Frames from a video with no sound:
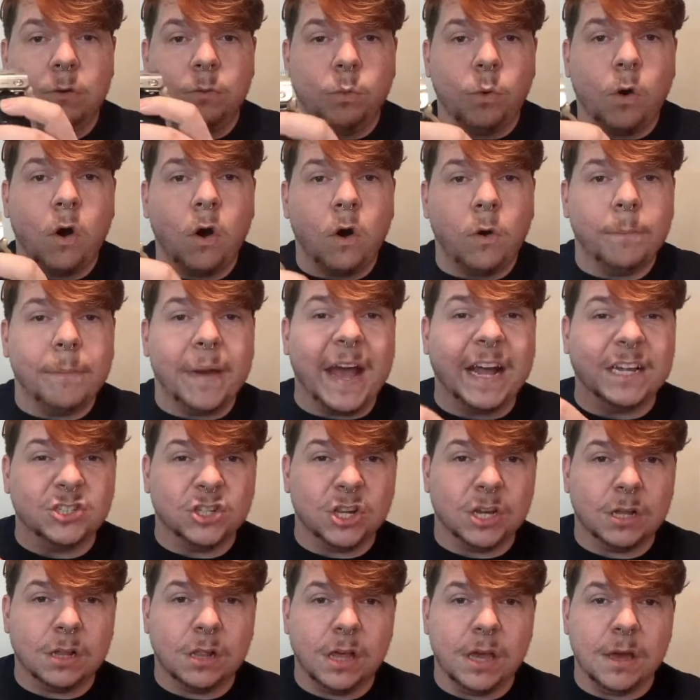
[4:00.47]
Wall
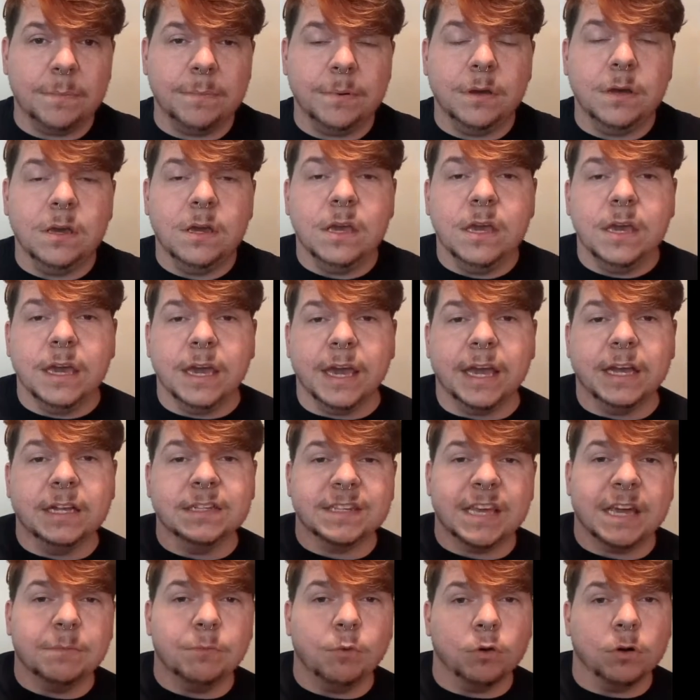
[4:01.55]
Magic Clip is
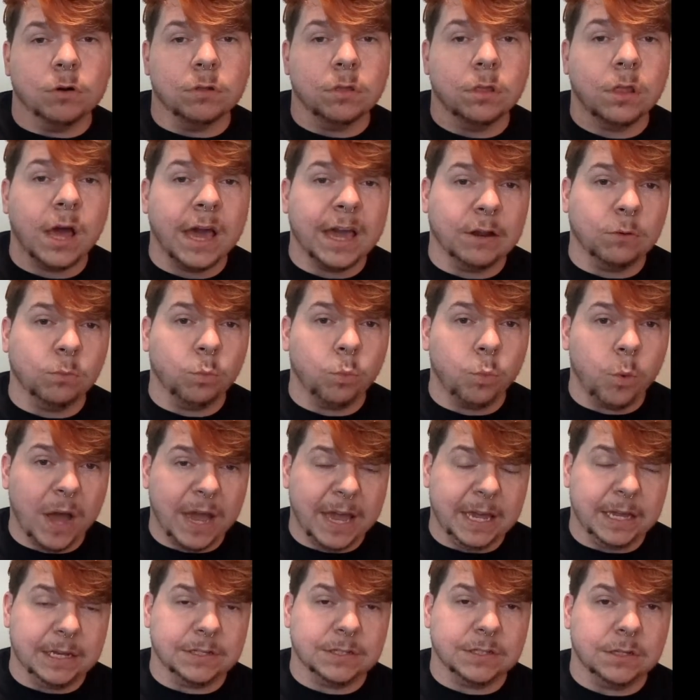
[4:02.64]
a more
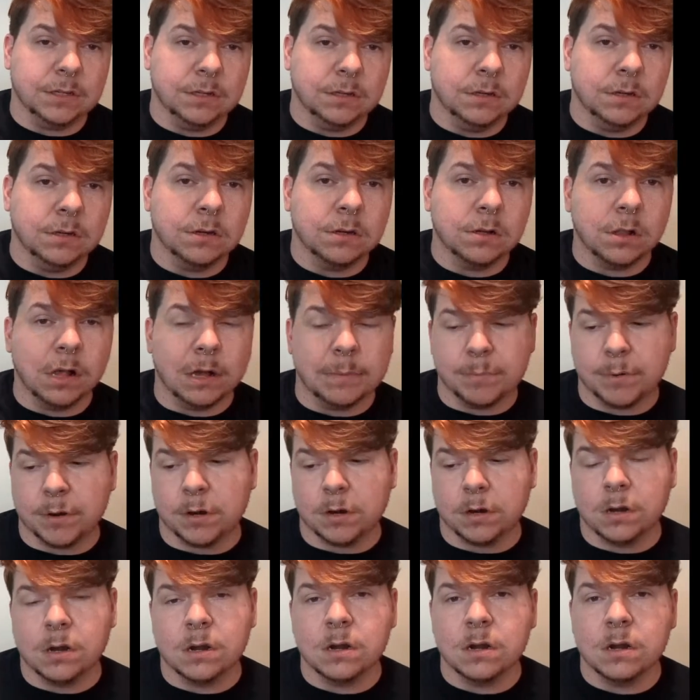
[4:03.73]
lightweight clipper